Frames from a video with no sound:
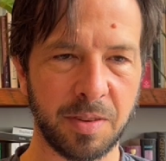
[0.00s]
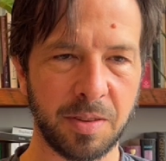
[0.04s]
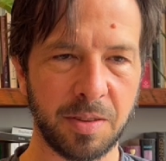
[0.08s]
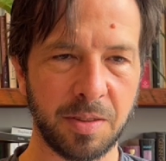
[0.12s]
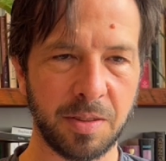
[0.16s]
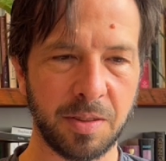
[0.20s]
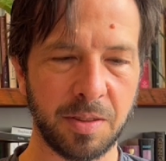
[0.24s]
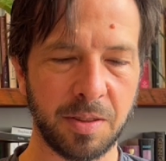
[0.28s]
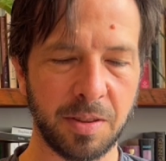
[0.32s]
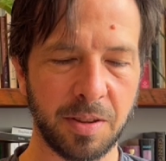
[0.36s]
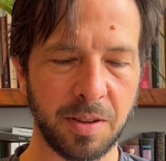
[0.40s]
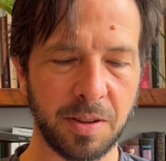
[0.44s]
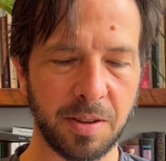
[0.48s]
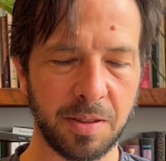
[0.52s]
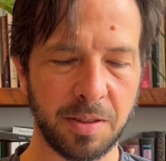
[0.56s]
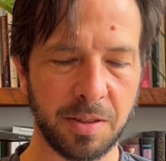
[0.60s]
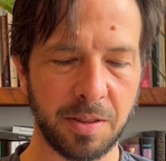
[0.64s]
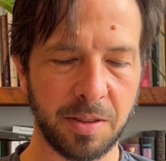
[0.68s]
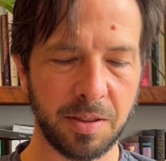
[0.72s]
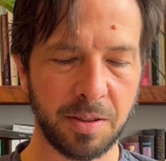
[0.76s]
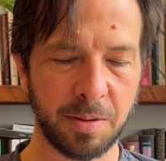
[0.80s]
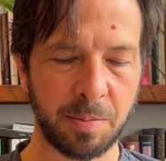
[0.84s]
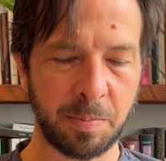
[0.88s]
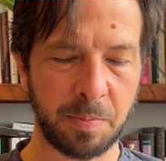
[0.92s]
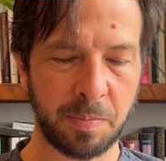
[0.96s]

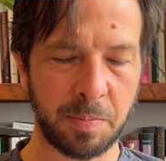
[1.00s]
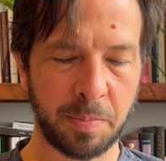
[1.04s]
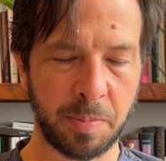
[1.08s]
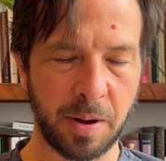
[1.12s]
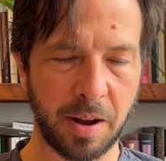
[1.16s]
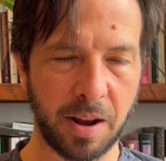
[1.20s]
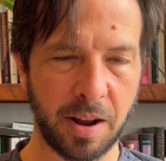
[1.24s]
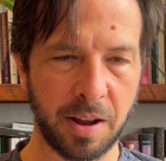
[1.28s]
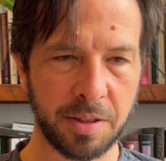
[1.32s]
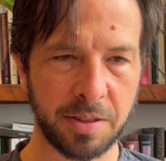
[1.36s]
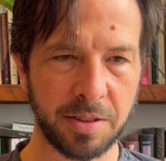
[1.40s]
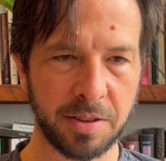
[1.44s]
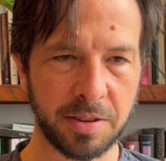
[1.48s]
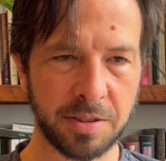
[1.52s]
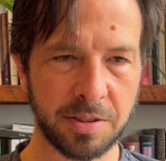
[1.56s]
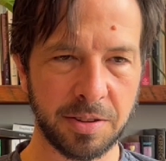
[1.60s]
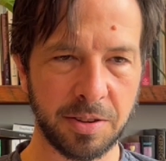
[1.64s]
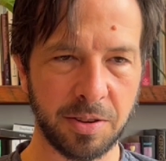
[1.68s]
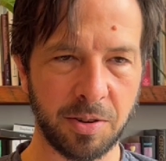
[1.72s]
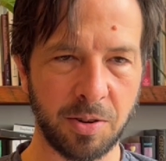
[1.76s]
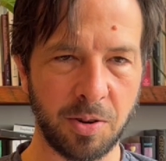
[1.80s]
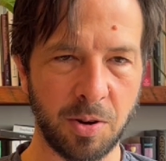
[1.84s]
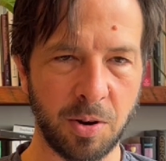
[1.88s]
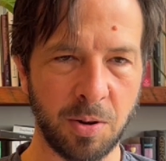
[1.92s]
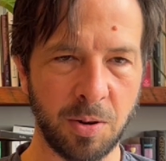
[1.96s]
The path is the
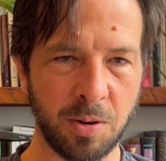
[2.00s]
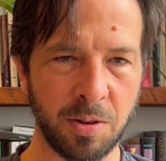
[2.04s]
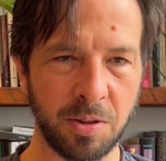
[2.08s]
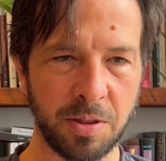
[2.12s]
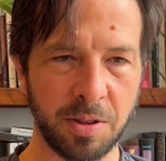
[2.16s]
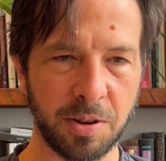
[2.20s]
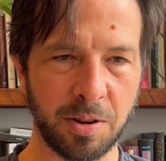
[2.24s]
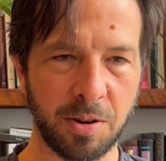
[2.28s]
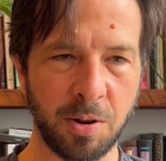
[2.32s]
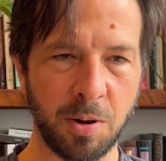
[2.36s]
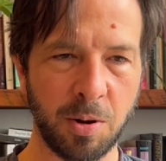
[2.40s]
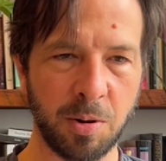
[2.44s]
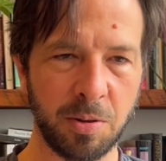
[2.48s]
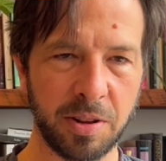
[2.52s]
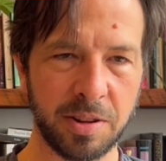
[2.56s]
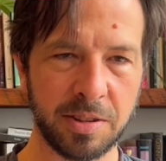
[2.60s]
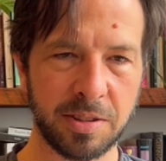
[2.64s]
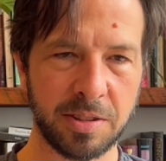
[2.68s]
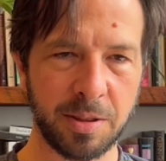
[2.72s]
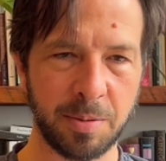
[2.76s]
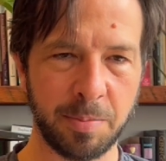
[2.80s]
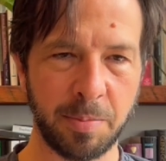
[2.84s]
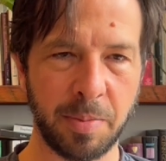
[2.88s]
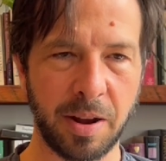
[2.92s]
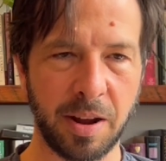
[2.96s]
goal is
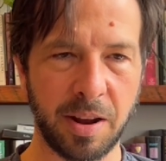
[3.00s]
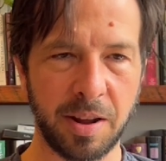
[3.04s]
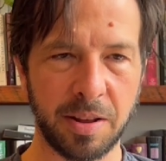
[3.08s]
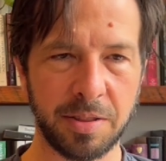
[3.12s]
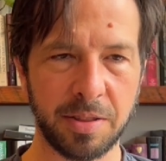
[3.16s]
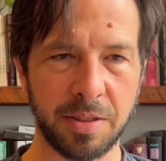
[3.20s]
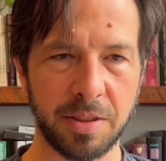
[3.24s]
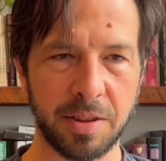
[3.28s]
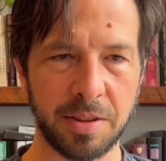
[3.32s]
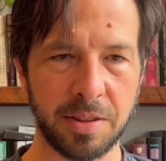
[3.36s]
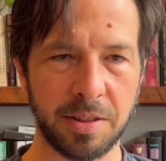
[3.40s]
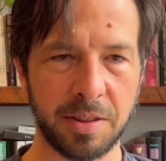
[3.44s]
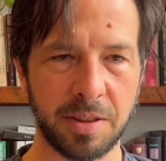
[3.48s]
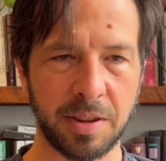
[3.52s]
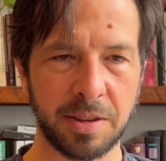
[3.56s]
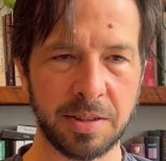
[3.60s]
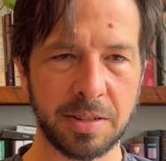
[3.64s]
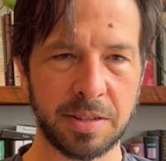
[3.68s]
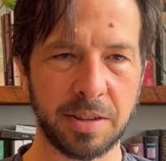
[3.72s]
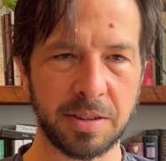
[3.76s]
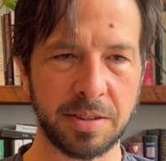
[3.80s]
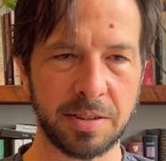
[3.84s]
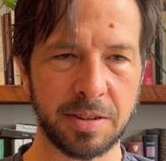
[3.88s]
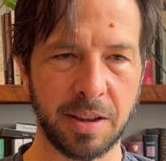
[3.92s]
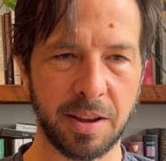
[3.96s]
the path. This
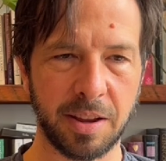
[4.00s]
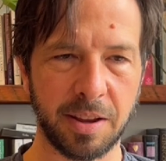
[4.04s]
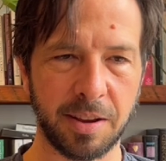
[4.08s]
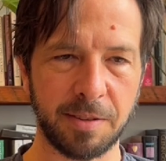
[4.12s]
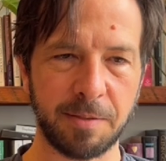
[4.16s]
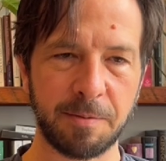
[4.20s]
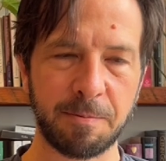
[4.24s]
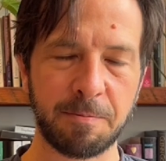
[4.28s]
is it.